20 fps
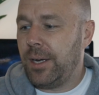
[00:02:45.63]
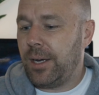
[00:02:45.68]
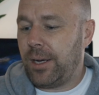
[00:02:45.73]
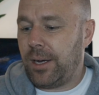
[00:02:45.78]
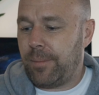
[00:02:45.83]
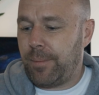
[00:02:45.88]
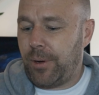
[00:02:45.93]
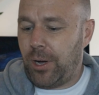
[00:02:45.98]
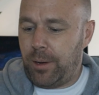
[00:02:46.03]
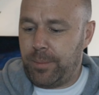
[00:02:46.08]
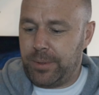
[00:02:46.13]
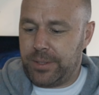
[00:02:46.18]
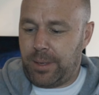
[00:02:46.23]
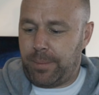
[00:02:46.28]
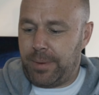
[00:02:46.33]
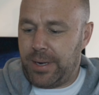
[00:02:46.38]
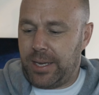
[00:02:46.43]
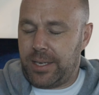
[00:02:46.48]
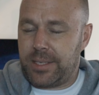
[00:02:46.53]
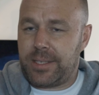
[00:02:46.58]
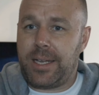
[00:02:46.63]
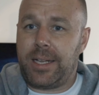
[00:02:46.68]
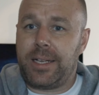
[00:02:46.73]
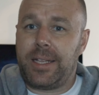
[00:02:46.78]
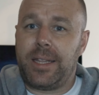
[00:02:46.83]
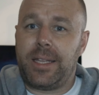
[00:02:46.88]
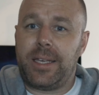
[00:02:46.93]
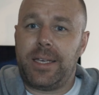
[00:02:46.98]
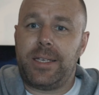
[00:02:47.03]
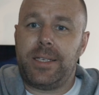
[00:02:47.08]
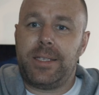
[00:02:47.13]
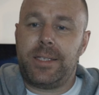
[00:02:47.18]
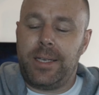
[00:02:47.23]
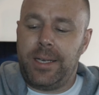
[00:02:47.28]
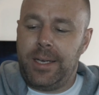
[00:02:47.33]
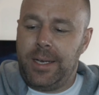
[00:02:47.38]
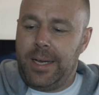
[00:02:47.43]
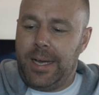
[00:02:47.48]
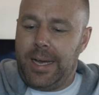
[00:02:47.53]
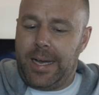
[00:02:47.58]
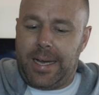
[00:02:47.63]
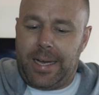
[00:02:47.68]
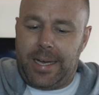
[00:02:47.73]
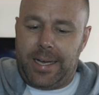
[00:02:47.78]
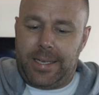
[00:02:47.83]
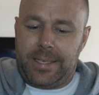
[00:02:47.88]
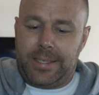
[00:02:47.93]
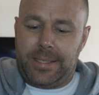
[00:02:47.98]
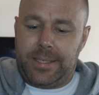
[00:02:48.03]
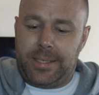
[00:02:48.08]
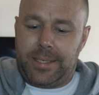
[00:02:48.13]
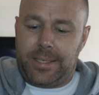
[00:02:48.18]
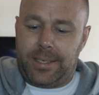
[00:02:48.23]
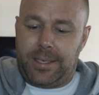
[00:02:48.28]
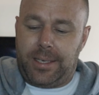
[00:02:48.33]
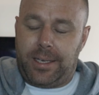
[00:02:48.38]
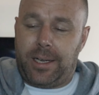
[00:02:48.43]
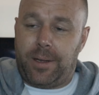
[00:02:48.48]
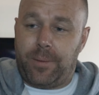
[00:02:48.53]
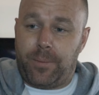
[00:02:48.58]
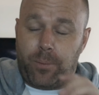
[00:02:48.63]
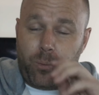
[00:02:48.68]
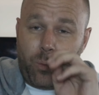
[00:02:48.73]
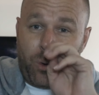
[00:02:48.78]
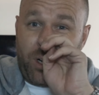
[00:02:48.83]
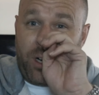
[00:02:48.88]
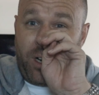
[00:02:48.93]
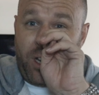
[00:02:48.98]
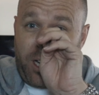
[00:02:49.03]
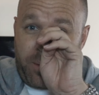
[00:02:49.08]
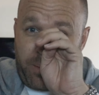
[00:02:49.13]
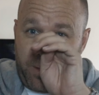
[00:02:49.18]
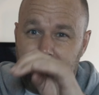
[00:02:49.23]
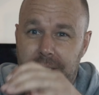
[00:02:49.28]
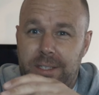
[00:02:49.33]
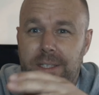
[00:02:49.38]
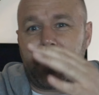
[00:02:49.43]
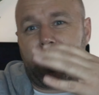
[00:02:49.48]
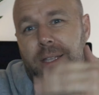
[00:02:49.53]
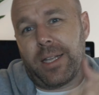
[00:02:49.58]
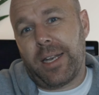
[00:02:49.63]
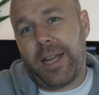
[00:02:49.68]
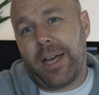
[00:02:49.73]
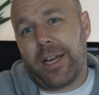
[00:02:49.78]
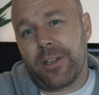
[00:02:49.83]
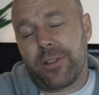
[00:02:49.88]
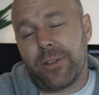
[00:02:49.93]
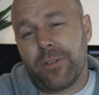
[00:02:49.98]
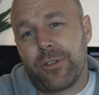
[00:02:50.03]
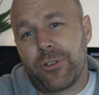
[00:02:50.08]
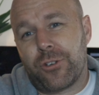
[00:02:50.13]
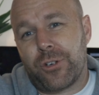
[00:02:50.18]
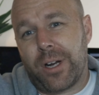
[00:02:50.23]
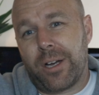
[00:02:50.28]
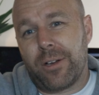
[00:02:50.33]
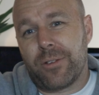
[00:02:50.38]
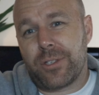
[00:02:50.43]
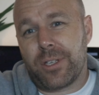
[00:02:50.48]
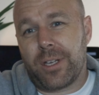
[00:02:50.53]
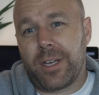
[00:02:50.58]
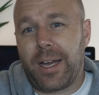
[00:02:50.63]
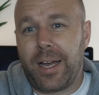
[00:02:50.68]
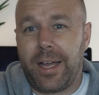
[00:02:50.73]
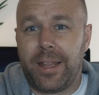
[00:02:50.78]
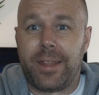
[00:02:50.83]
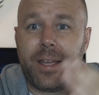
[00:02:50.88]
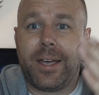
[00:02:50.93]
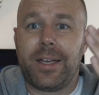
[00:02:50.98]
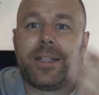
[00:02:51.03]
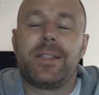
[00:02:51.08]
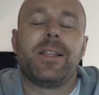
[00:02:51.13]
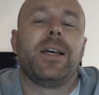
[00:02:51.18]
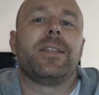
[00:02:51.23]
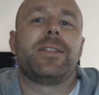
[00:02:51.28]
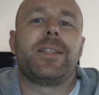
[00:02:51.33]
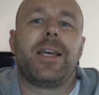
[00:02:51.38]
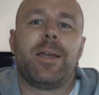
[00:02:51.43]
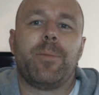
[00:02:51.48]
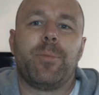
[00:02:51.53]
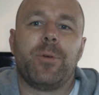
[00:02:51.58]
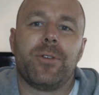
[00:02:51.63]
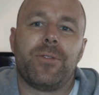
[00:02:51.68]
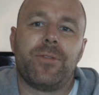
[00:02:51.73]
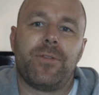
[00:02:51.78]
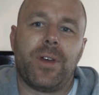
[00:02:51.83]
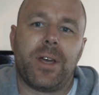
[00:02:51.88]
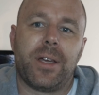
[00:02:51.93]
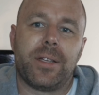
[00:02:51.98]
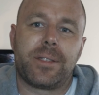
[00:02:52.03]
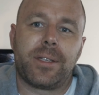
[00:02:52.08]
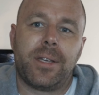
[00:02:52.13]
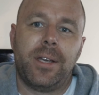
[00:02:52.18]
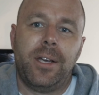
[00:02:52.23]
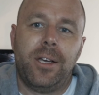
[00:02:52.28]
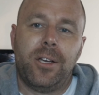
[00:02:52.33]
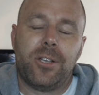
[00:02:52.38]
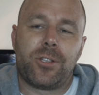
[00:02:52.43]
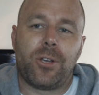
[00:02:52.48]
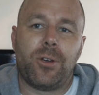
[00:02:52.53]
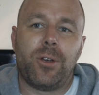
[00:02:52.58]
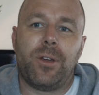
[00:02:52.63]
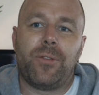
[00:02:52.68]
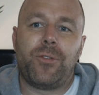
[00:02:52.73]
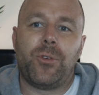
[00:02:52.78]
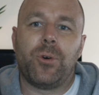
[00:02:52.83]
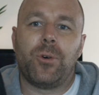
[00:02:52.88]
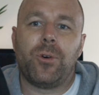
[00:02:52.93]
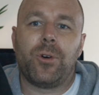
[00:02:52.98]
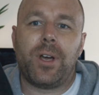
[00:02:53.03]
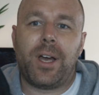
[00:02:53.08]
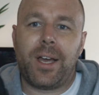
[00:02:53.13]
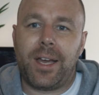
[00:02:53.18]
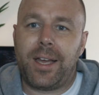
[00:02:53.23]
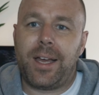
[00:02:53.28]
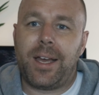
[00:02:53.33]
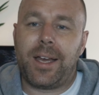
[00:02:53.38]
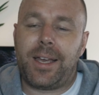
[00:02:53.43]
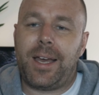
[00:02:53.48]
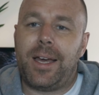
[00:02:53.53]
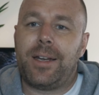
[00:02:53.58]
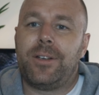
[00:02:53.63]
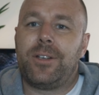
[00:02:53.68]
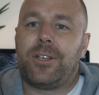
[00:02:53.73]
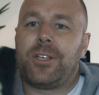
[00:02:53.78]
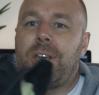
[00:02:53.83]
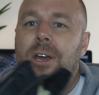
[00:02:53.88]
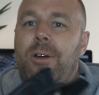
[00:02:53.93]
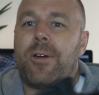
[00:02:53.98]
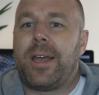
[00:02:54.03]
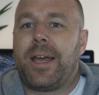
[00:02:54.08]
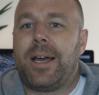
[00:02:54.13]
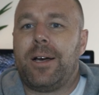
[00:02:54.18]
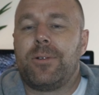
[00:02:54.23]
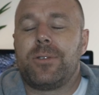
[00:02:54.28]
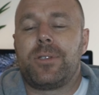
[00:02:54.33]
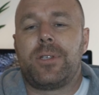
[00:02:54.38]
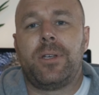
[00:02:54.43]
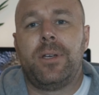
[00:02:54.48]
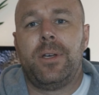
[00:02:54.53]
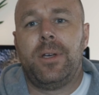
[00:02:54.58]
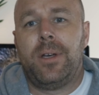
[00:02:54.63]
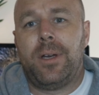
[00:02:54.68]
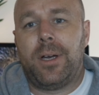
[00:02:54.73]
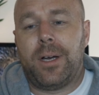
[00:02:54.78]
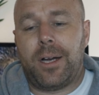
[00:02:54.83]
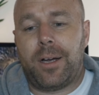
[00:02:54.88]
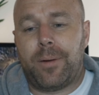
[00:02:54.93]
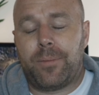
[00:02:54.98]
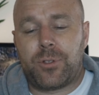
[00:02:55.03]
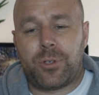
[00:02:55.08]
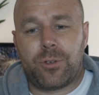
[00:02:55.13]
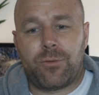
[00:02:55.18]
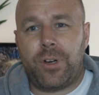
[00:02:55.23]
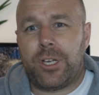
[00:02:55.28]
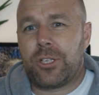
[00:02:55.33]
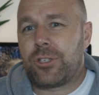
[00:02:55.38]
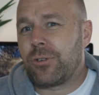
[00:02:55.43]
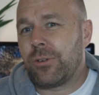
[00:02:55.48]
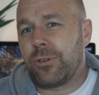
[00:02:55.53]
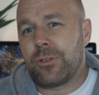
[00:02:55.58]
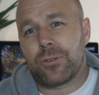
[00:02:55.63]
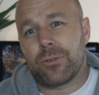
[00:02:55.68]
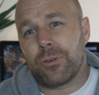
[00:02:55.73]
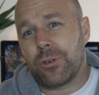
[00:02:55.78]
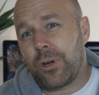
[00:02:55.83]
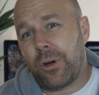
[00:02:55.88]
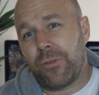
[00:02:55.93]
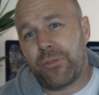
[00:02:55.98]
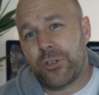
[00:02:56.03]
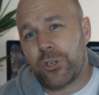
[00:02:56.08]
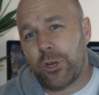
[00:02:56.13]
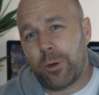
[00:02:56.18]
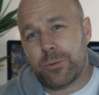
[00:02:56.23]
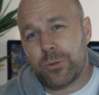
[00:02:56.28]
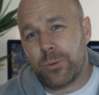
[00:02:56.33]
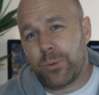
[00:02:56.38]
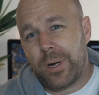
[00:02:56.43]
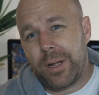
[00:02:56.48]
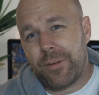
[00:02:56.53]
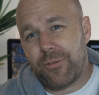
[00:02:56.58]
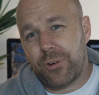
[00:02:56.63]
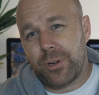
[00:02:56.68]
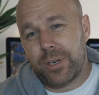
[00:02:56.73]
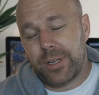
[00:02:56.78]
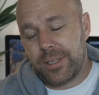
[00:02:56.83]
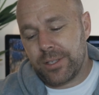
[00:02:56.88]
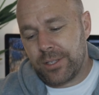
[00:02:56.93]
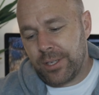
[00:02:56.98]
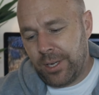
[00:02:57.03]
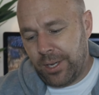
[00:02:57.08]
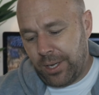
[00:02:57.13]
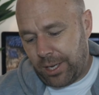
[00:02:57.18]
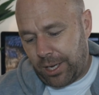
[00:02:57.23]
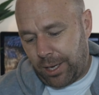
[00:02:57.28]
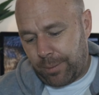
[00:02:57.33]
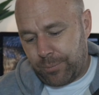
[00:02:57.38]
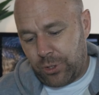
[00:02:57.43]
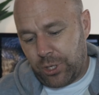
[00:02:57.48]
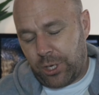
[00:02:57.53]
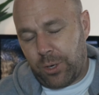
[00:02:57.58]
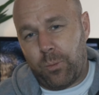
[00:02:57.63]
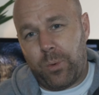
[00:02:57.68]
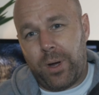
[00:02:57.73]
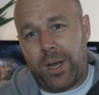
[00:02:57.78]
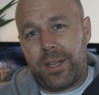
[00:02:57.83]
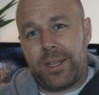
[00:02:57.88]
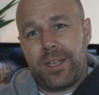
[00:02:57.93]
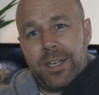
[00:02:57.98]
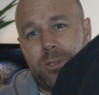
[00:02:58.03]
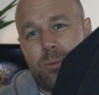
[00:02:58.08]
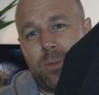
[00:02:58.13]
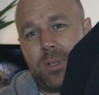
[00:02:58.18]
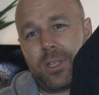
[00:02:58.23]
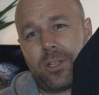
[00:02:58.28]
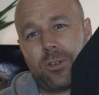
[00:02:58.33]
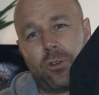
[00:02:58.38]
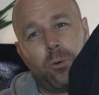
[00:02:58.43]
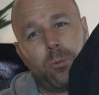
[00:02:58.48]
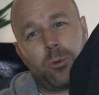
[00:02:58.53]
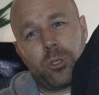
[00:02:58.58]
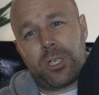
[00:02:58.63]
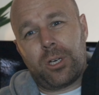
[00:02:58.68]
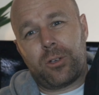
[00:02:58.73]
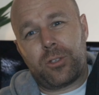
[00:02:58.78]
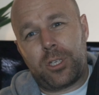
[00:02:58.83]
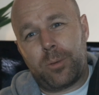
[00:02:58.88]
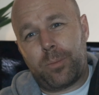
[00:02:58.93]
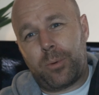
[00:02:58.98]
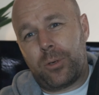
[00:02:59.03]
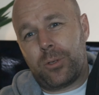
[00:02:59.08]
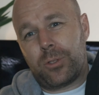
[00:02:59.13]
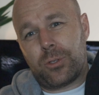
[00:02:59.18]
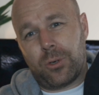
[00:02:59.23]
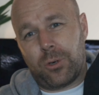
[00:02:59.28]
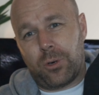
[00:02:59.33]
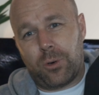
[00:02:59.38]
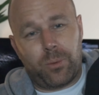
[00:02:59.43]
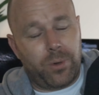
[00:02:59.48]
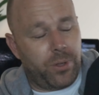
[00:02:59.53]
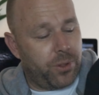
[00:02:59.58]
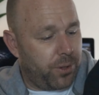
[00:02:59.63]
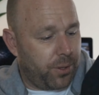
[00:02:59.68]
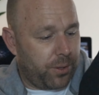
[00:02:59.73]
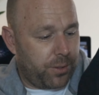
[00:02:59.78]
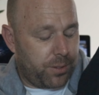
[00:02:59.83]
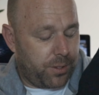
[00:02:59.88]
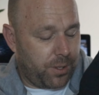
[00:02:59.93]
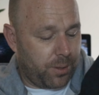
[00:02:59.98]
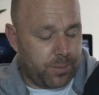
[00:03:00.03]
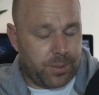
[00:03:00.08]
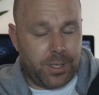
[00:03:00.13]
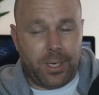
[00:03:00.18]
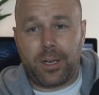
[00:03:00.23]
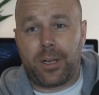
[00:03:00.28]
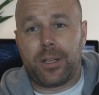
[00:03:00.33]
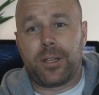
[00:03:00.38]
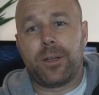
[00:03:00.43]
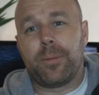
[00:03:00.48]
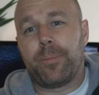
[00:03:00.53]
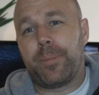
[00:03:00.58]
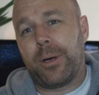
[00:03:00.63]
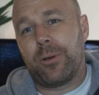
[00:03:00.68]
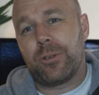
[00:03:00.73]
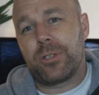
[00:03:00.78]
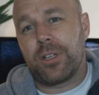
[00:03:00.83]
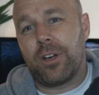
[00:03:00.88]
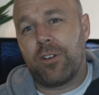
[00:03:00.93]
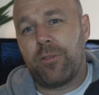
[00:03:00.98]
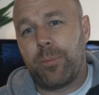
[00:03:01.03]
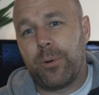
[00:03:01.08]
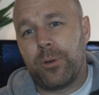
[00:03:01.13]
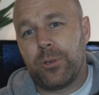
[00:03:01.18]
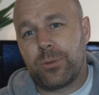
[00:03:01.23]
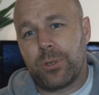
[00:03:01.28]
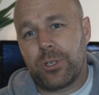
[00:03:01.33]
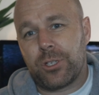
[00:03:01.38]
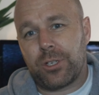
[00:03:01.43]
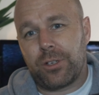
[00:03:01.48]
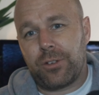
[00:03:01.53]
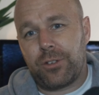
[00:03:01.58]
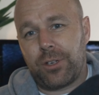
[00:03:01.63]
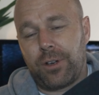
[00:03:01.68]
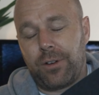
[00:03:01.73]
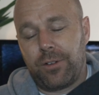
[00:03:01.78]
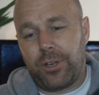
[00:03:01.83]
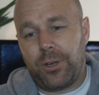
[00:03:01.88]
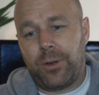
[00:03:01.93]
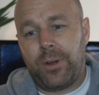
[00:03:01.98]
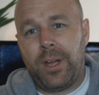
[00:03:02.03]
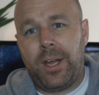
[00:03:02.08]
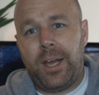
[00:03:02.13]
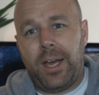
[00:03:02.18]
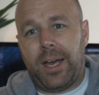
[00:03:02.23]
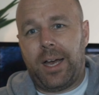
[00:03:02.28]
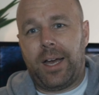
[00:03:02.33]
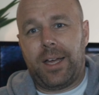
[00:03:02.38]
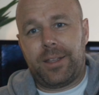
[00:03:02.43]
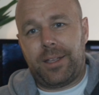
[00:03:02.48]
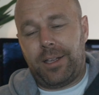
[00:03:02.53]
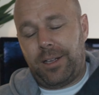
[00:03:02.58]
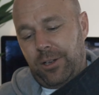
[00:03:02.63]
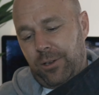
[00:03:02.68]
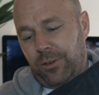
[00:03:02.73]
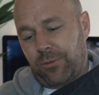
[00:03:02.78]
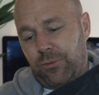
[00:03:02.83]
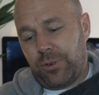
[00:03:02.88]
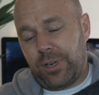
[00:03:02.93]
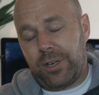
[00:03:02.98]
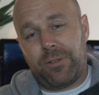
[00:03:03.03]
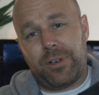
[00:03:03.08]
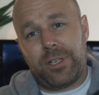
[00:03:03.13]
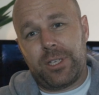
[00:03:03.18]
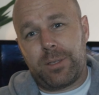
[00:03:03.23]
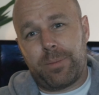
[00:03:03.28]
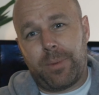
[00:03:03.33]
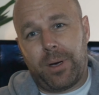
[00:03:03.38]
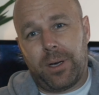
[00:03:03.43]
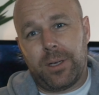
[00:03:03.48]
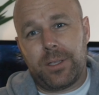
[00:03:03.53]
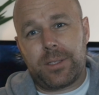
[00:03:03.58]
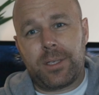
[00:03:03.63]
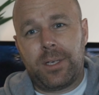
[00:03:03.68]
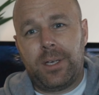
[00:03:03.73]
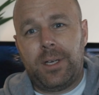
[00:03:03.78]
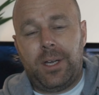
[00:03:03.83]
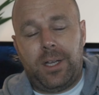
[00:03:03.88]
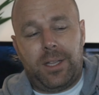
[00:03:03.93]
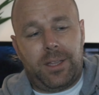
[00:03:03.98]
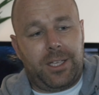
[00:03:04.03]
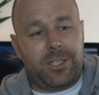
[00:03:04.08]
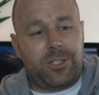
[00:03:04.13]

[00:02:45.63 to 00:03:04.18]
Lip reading: I'm a double XL in these, and what I like about these is the length of the trouser, and they're a tapered fit. So if you're again going out to restaurants or coffee shops or whatever it is, you can wear these with either normal Chelsea boots or with something like the Bellstaff boots, which I've shown you, and they look really, really smart. They